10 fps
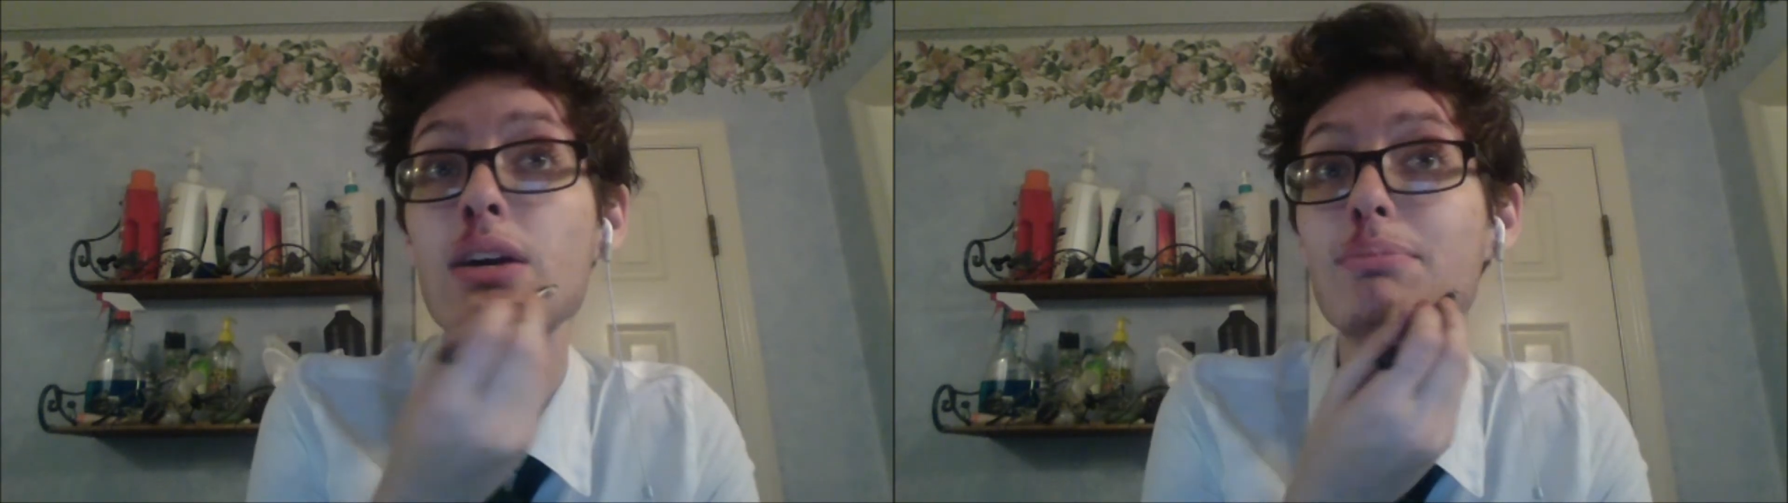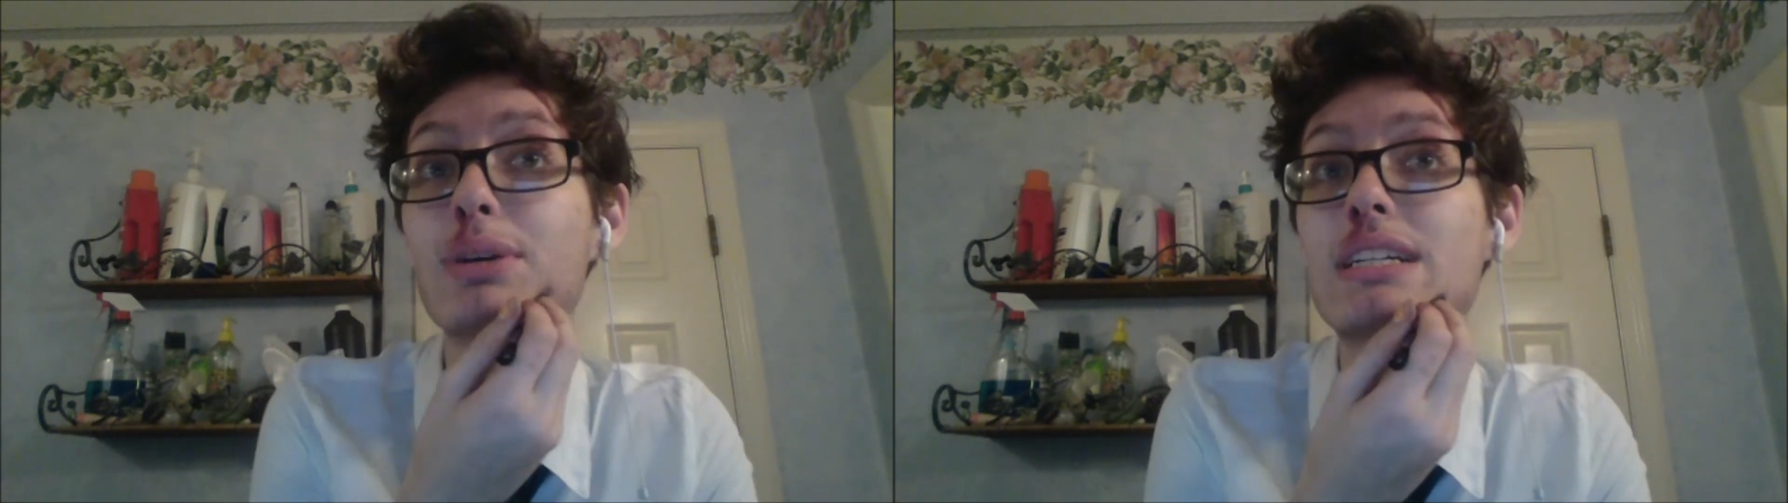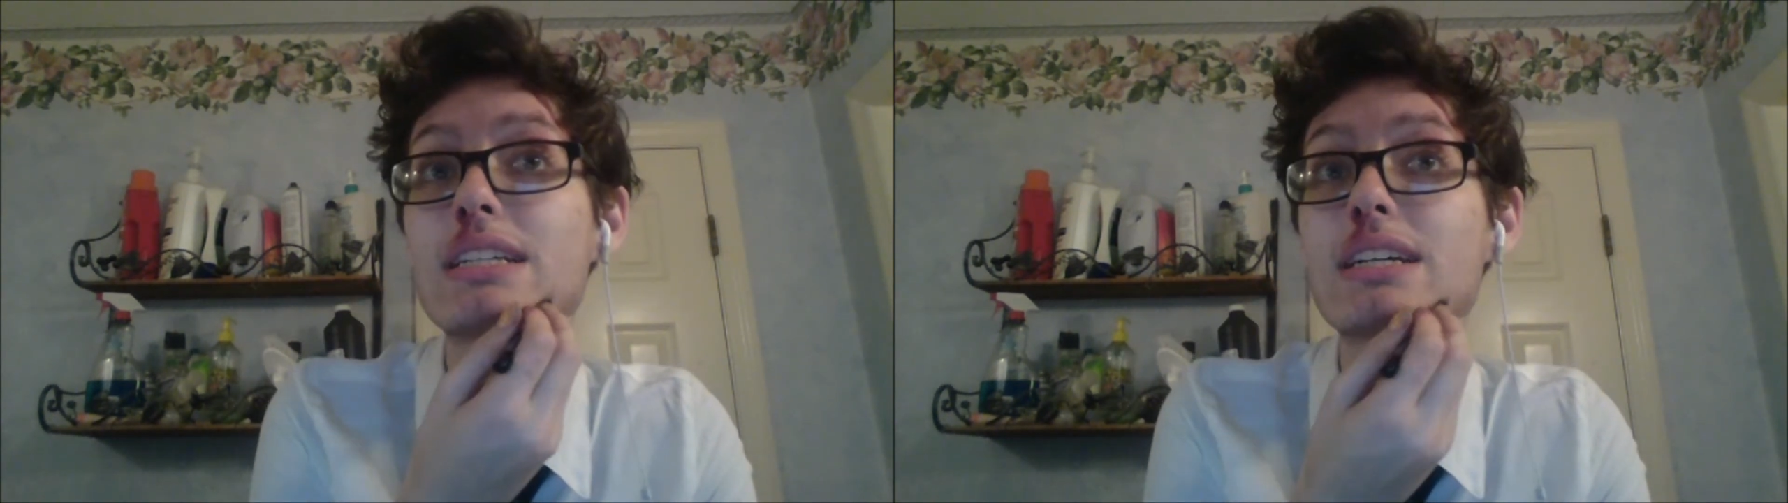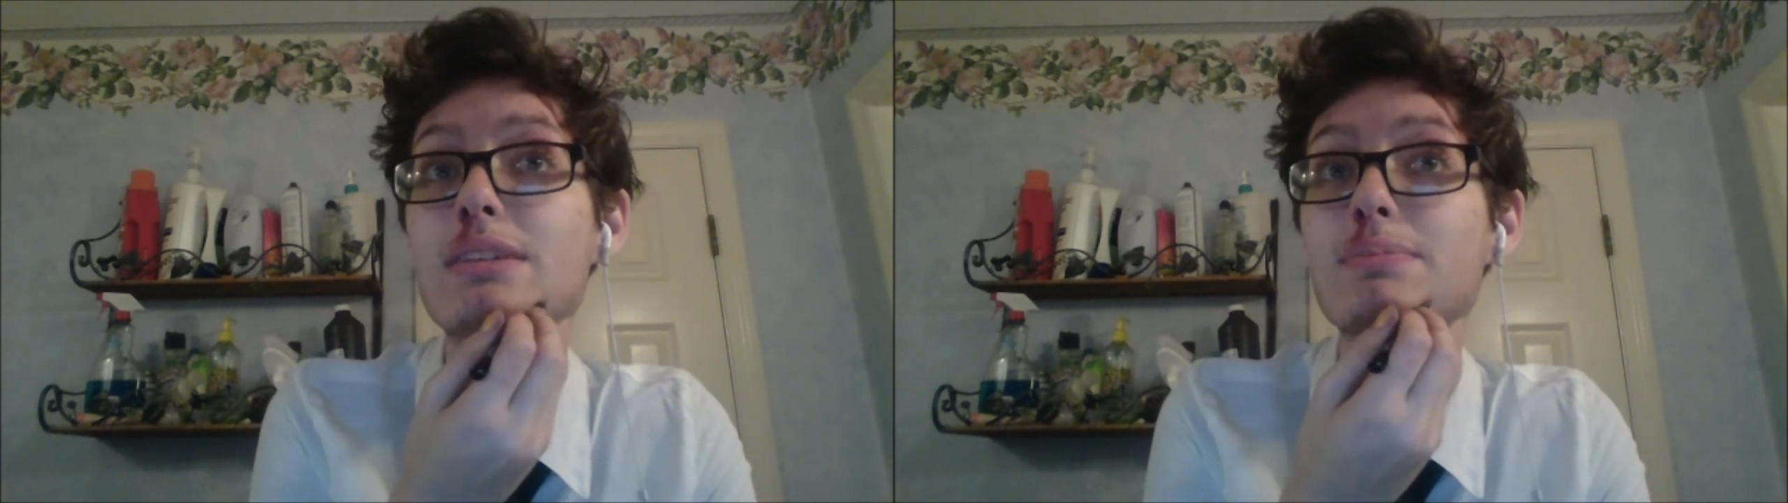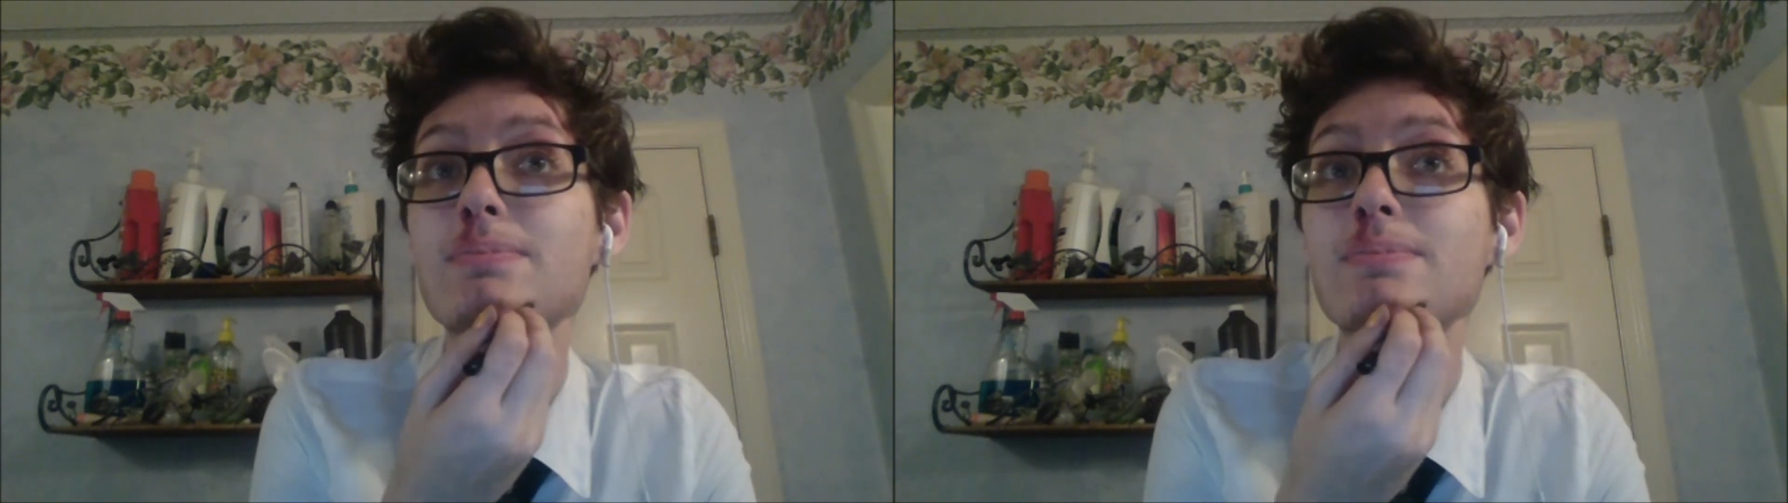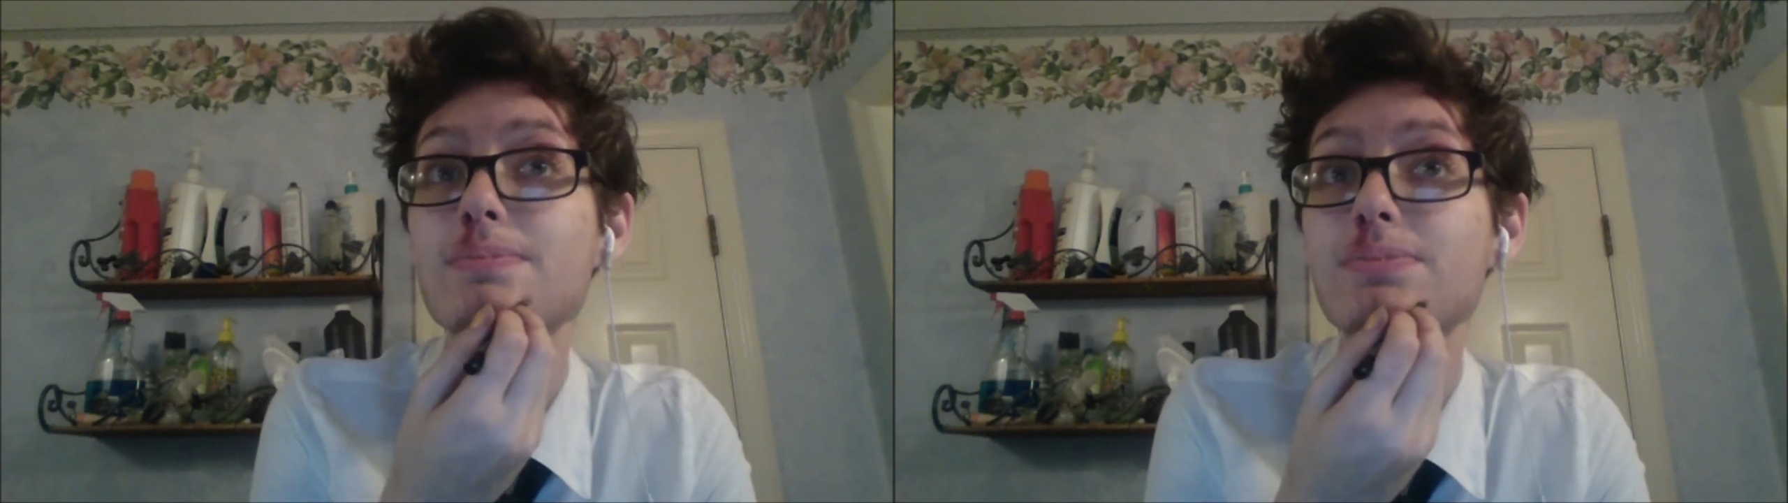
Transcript: But I'm